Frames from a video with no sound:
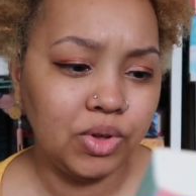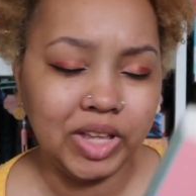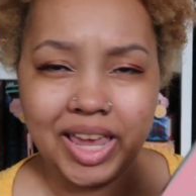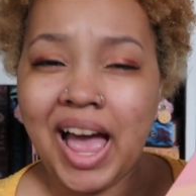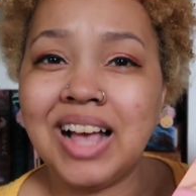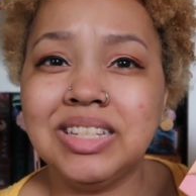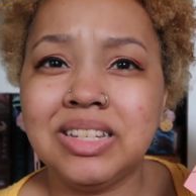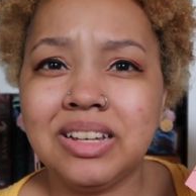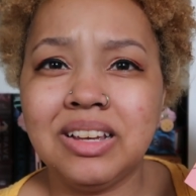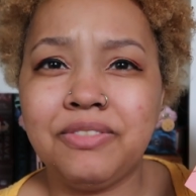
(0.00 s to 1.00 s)
like,
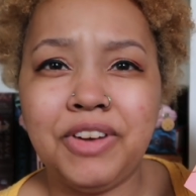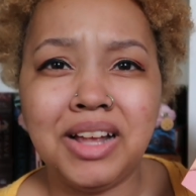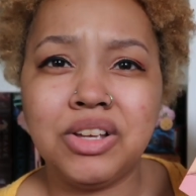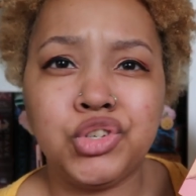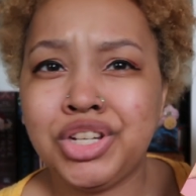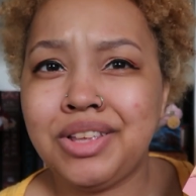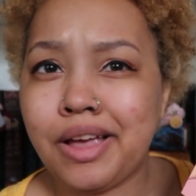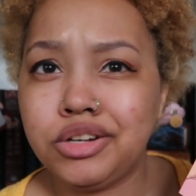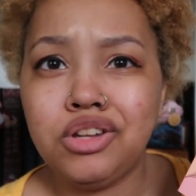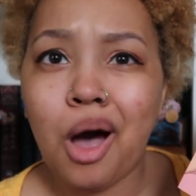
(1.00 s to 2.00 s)
has finds out she's,
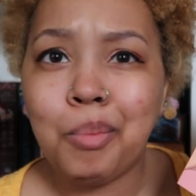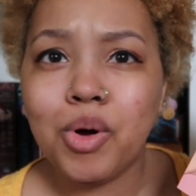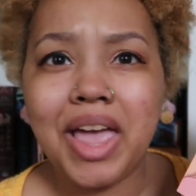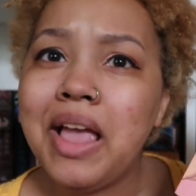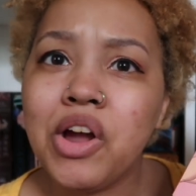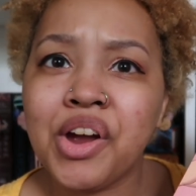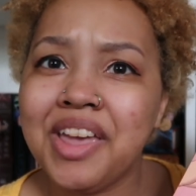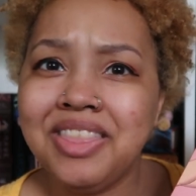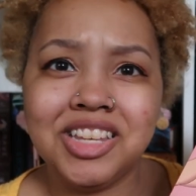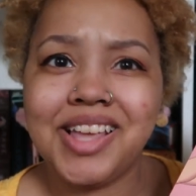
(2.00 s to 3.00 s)
like, a doppelganger
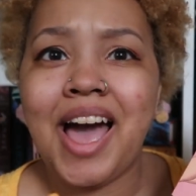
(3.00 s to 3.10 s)
in this